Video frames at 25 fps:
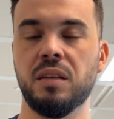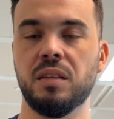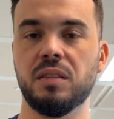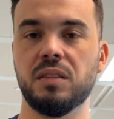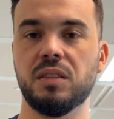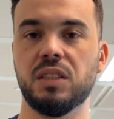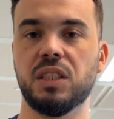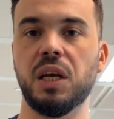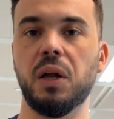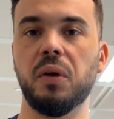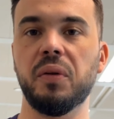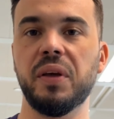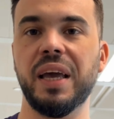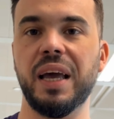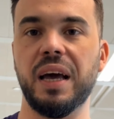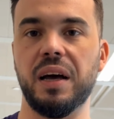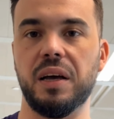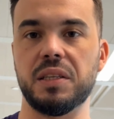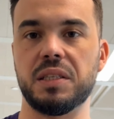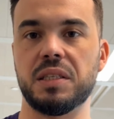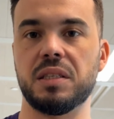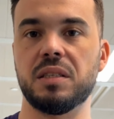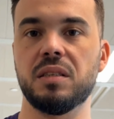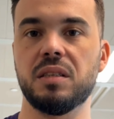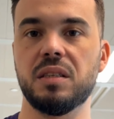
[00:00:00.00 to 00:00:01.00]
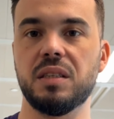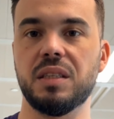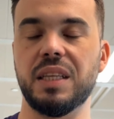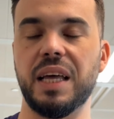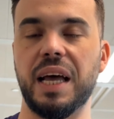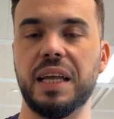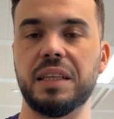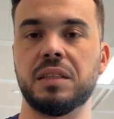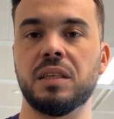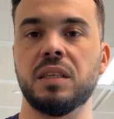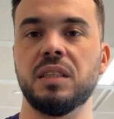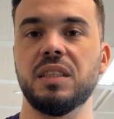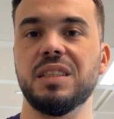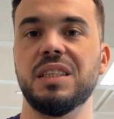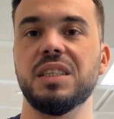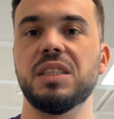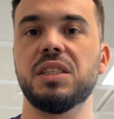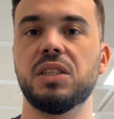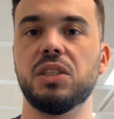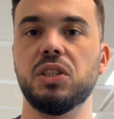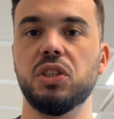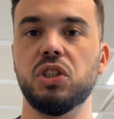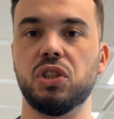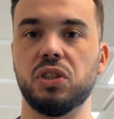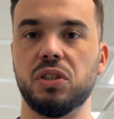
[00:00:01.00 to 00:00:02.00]
telling us that
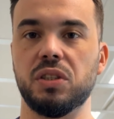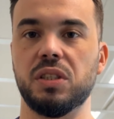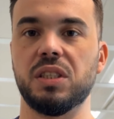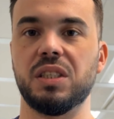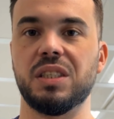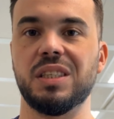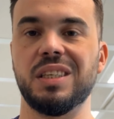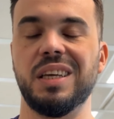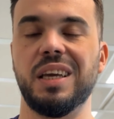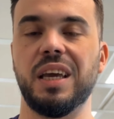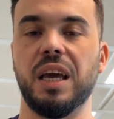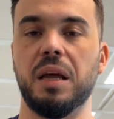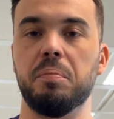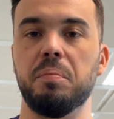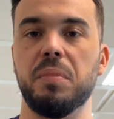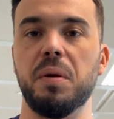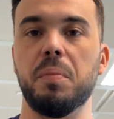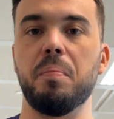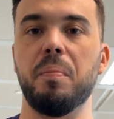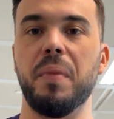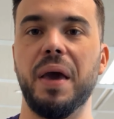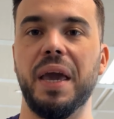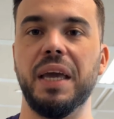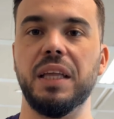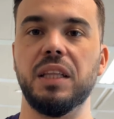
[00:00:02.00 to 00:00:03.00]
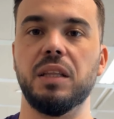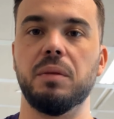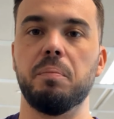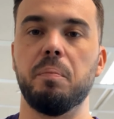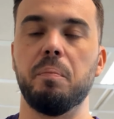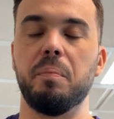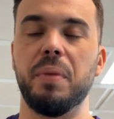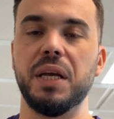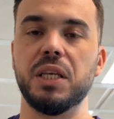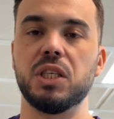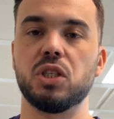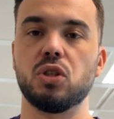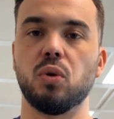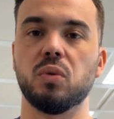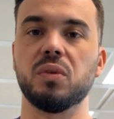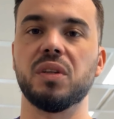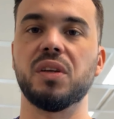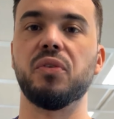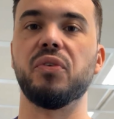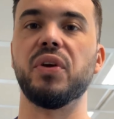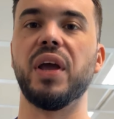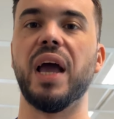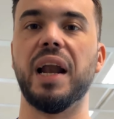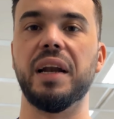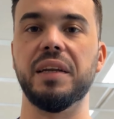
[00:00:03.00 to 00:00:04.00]
decisions can be made based on the
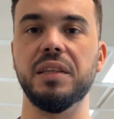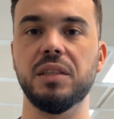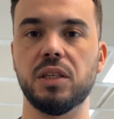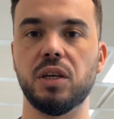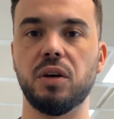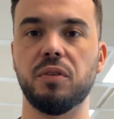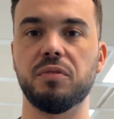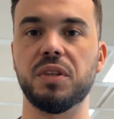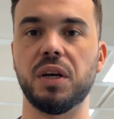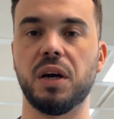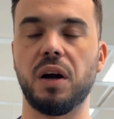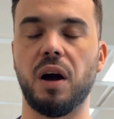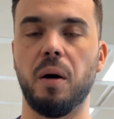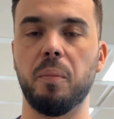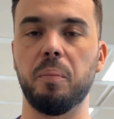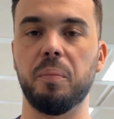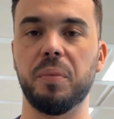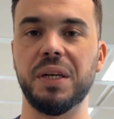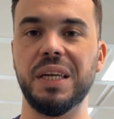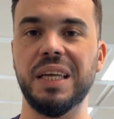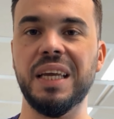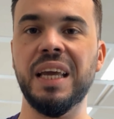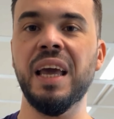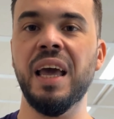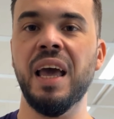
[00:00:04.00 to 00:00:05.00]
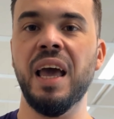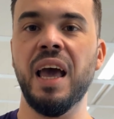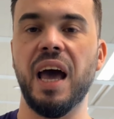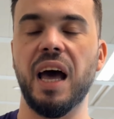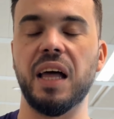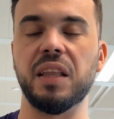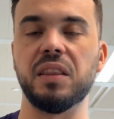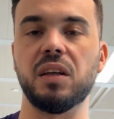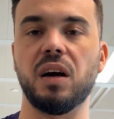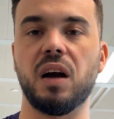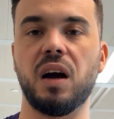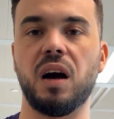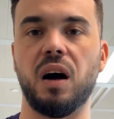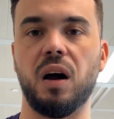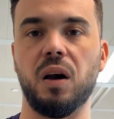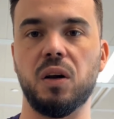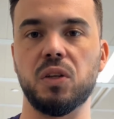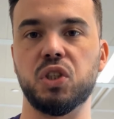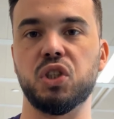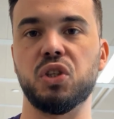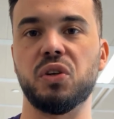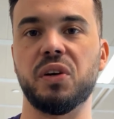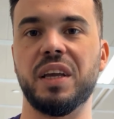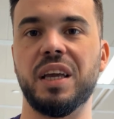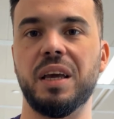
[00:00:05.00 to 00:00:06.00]
reality of the company and the
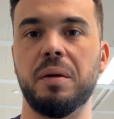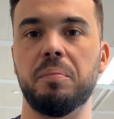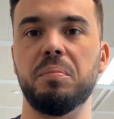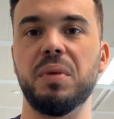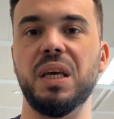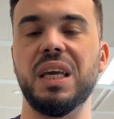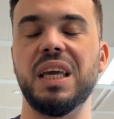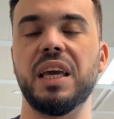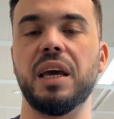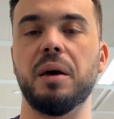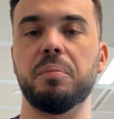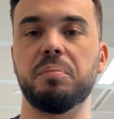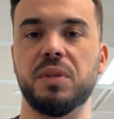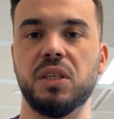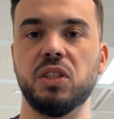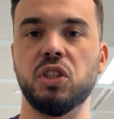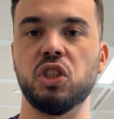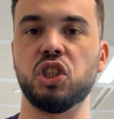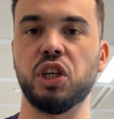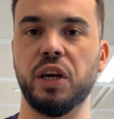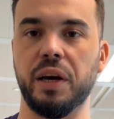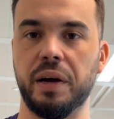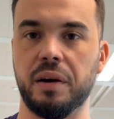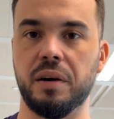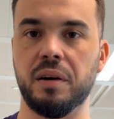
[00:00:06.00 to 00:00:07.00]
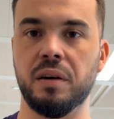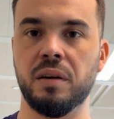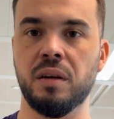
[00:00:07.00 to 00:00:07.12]
culture can be kept in check.